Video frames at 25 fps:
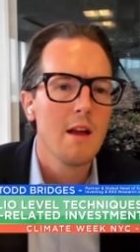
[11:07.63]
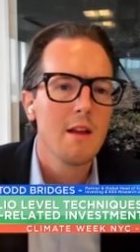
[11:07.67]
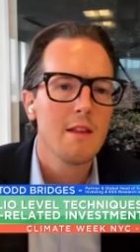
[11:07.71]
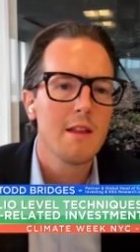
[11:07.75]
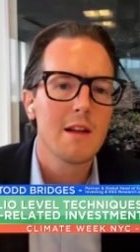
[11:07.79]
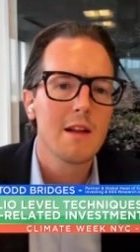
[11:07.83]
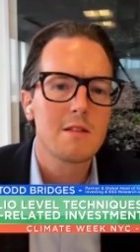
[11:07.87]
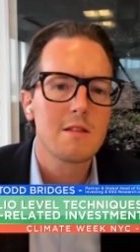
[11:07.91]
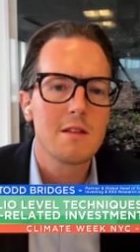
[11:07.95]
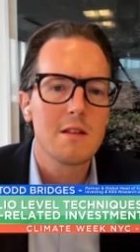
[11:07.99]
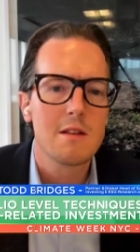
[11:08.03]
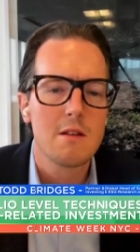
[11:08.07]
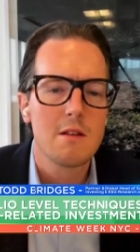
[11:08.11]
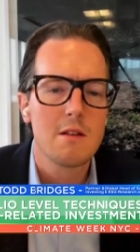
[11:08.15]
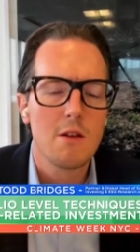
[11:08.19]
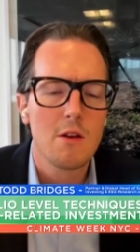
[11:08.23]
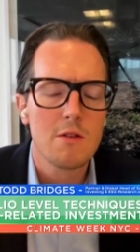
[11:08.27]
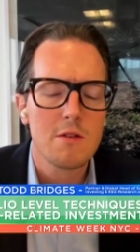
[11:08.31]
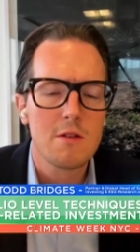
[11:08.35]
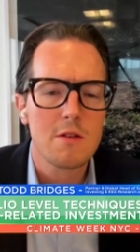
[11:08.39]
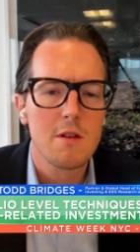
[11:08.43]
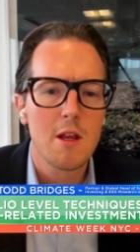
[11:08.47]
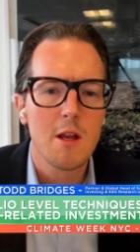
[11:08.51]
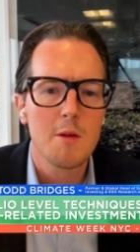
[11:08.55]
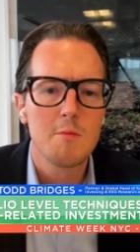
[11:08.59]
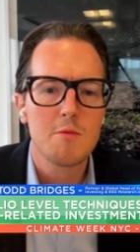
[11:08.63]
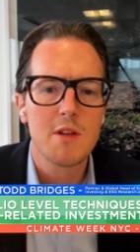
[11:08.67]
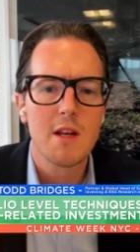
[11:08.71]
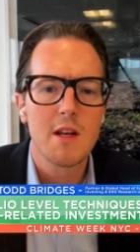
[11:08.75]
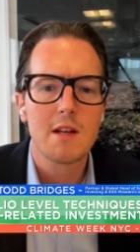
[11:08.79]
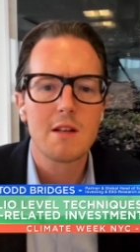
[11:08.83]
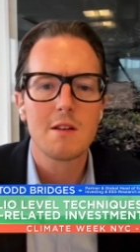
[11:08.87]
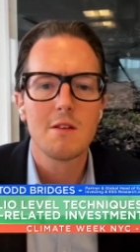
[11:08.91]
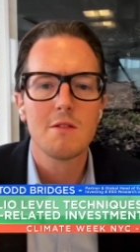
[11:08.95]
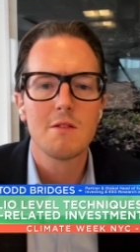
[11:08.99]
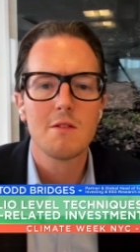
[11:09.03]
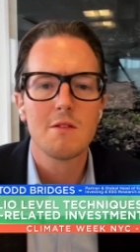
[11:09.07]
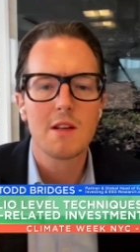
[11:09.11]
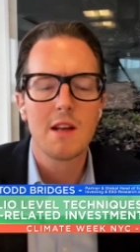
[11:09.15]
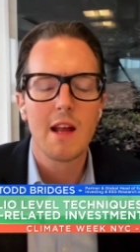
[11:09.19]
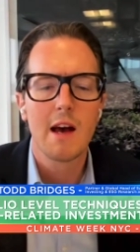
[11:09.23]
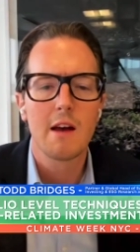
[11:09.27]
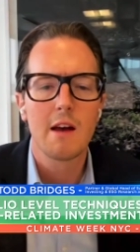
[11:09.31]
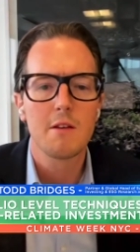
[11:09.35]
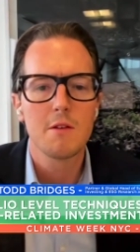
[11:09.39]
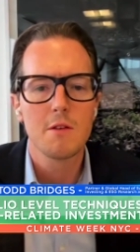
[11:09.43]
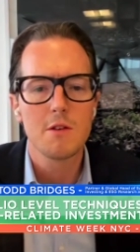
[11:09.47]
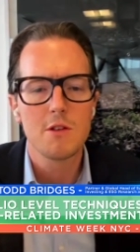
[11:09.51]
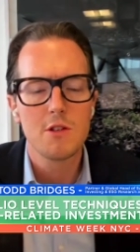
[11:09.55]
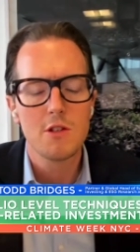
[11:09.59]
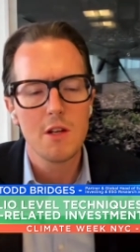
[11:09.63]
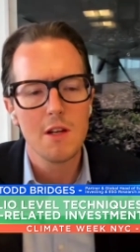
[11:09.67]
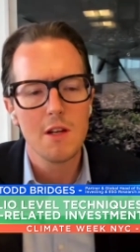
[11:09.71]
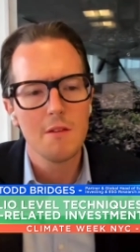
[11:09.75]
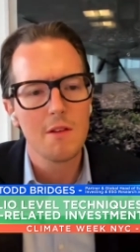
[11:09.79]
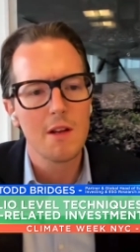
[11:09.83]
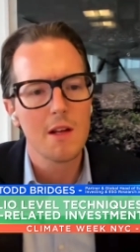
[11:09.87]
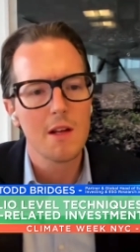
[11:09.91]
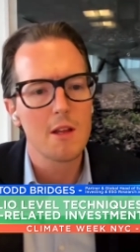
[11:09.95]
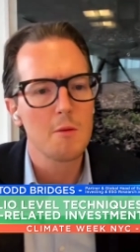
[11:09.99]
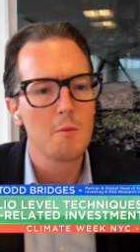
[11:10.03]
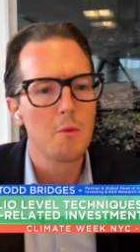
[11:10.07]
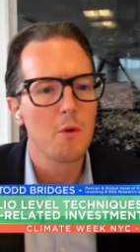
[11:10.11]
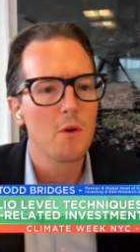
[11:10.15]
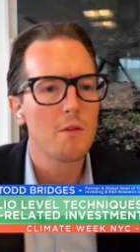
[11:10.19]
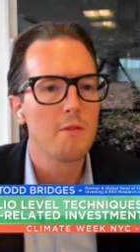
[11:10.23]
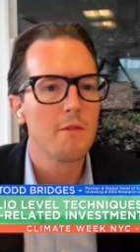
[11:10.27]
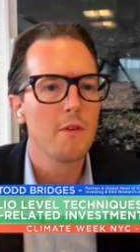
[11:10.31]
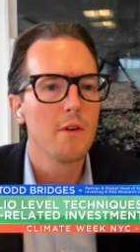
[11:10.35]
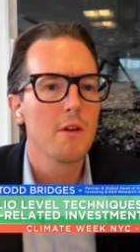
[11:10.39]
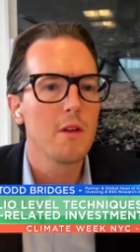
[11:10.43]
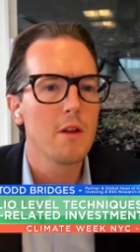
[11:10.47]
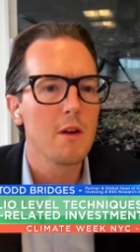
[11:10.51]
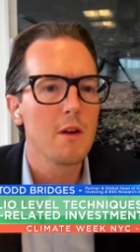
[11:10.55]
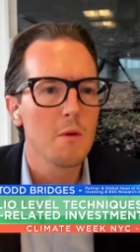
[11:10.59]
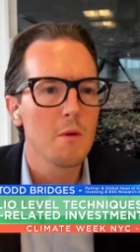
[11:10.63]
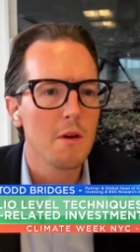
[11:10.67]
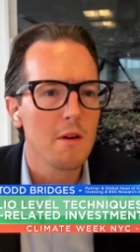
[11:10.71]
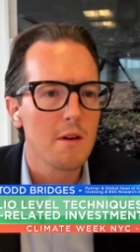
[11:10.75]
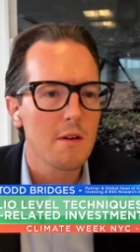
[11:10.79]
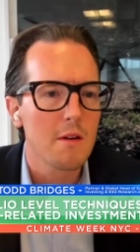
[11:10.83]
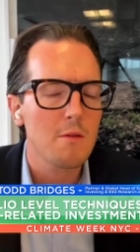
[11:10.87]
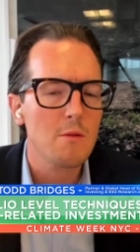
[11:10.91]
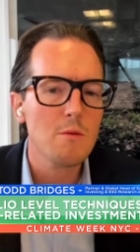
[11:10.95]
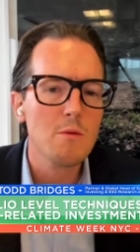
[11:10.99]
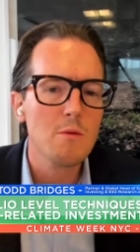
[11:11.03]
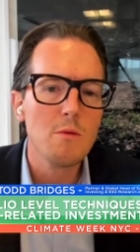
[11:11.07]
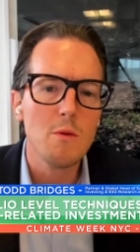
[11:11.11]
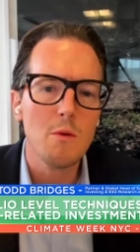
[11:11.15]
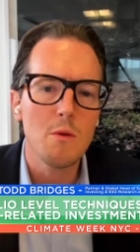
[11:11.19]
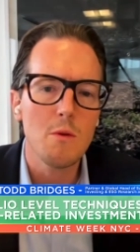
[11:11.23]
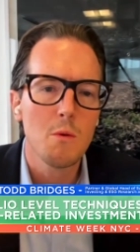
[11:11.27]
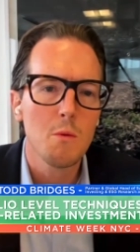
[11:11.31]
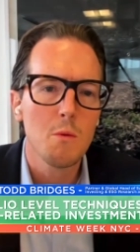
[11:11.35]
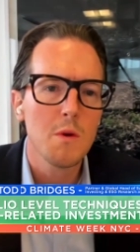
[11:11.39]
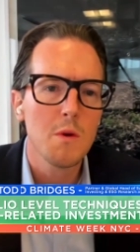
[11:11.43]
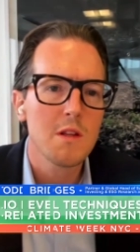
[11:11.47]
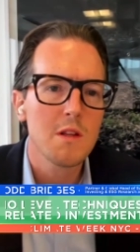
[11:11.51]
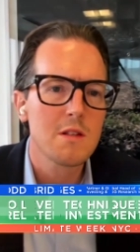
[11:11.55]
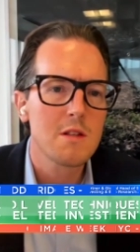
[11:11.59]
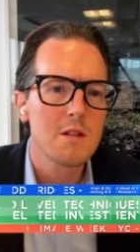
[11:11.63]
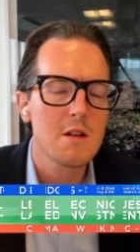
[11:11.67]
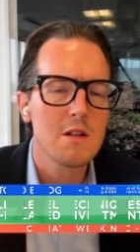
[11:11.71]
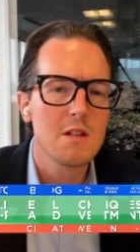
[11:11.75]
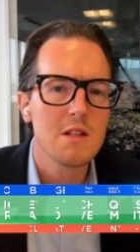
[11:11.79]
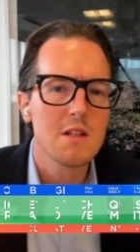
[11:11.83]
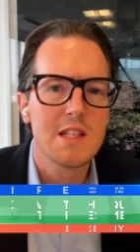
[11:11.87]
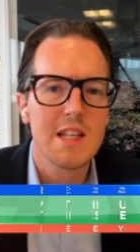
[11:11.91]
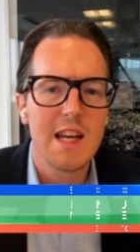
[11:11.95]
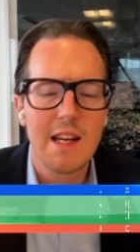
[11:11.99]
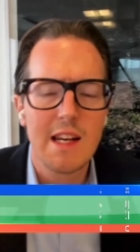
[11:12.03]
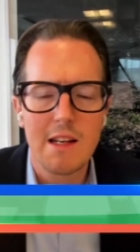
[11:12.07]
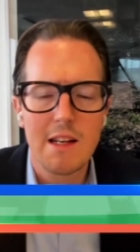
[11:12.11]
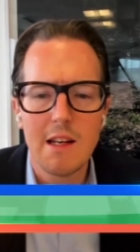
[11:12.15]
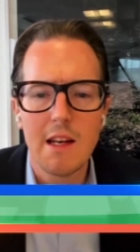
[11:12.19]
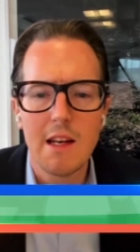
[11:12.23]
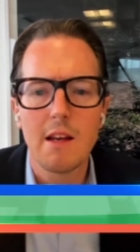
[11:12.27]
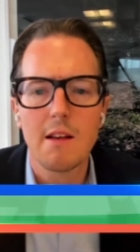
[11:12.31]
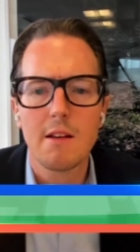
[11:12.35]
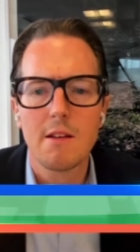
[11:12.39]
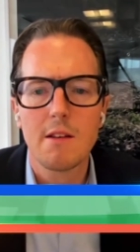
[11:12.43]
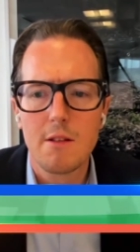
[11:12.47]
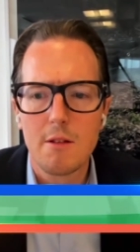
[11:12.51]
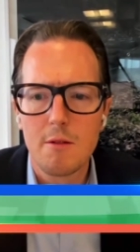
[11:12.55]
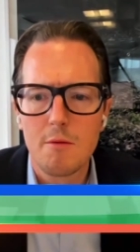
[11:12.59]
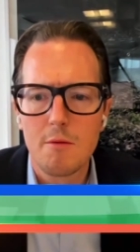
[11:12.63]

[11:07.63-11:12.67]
those are the objectives and how to achieve it at the portfolio with certain techniques.